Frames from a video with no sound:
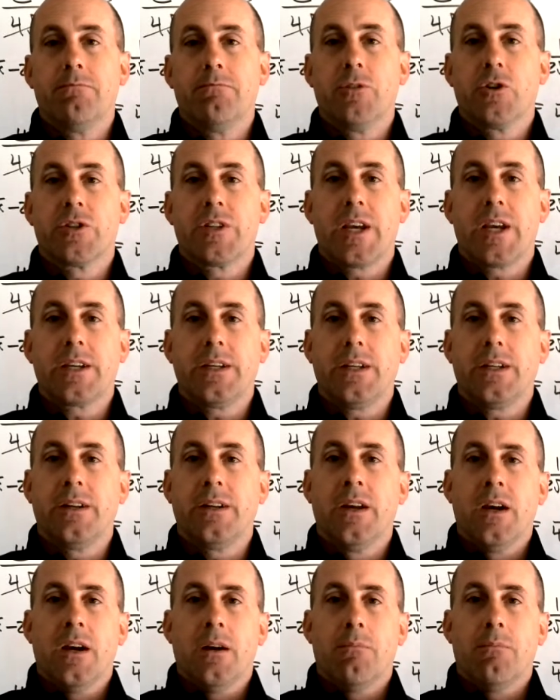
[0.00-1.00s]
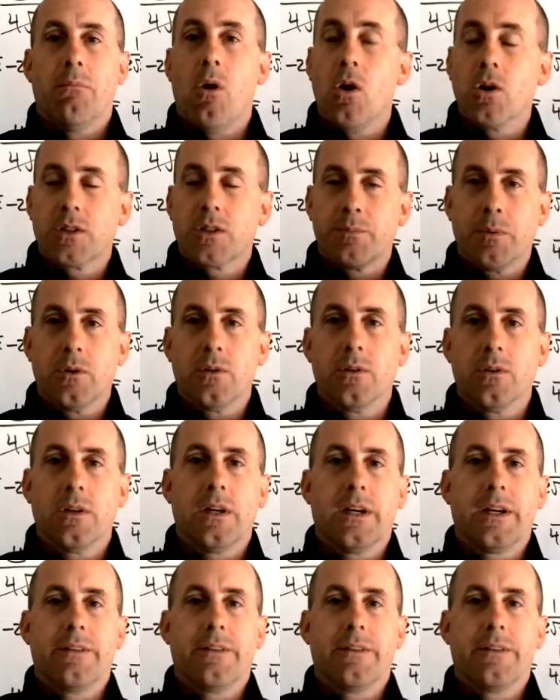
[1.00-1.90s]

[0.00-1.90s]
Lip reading: you're taking multiple